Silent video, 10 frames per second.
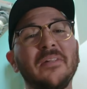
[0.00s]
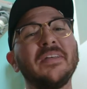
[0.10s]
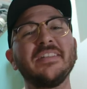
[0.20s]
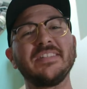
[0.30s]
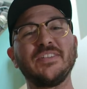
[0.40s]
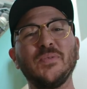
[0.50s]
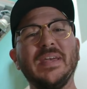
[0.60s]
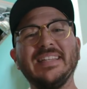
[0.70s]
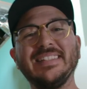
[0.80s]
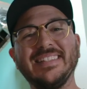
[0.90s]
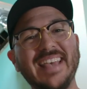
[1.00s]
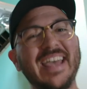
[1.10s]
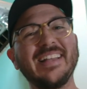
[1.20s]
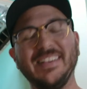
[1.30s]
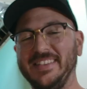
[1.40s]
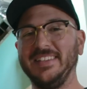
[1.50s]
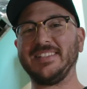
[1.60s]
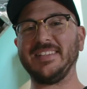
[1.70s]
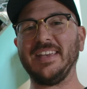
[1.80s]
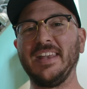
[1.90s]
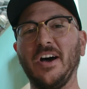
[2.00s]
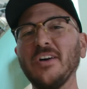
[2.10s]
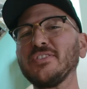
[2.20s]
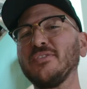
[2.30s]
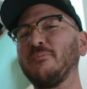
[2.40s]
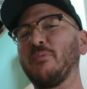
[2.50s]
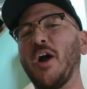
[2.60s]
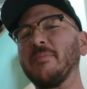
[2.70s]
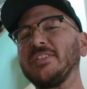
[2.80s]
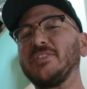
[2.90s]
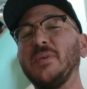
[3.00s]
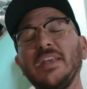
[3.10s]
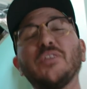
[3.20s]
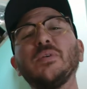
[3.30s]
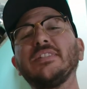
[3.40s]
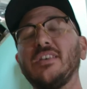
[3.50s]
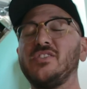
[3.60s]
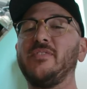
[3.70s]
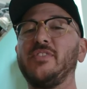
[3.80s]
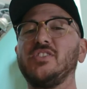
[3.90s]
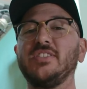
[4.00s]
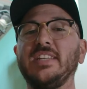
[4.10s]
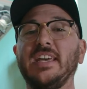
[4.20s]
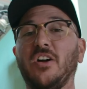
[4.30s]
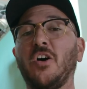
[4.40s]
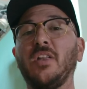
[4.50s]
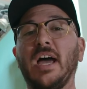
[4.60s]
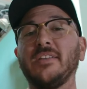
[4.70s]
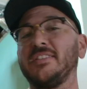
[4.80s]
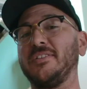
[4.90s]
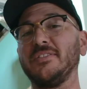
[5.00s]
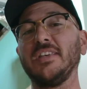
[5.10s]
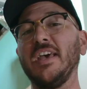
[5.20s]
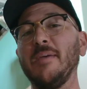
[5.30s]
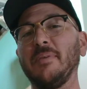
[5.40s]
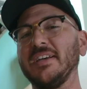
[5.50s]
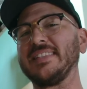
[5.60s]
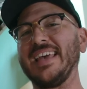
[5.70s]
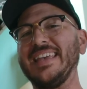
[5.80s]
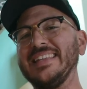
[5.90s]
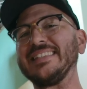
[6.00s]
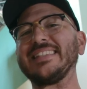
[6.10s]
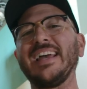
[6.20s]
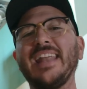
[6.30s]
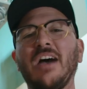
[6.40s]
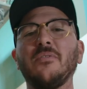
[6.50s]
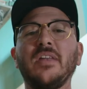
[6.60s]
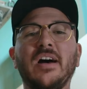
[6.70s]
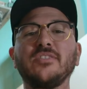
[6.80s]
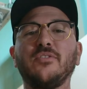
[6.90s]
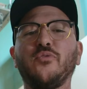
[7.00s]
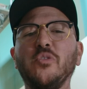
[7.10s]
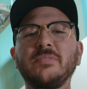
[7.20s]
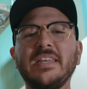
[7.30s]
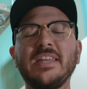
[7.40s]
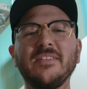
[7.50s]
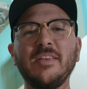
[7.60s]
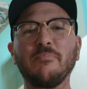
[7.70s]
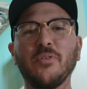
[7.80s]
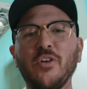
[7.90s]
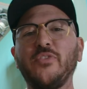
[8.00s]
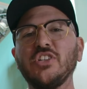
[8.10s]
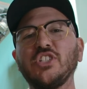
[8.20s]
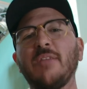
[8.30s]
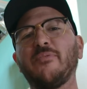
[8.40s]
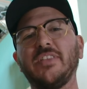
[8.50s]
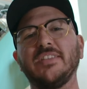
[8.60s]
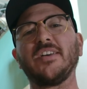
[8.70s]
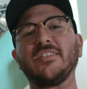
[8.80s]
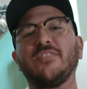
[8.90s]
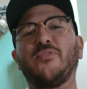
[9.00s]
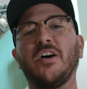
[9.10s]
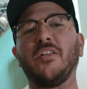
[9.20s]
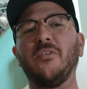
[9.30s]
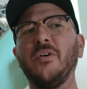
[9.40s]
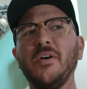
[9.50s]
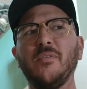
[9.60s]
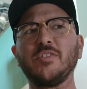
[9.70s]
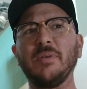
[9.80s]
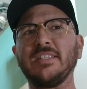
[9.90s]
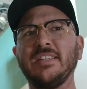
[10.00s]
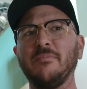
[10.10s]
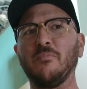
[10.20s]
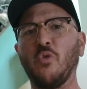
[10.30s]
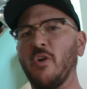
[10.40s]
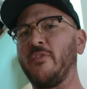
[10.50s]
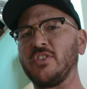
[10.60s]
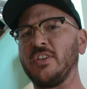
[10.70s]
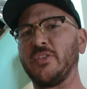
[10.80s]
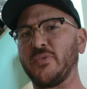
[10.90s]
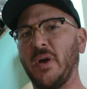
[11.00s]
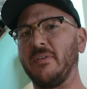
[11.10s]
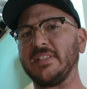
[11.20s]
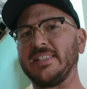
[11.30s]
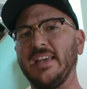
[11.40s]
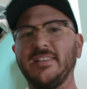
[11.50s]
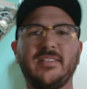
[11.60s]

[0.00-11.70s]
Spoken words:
only does it do exactly this, it also promises to increase engine efficiency at all altitudes because that inside-out nozzle forms a nearly perfect shape for the exhaust to follow, which makes it more efficient throughout ascent.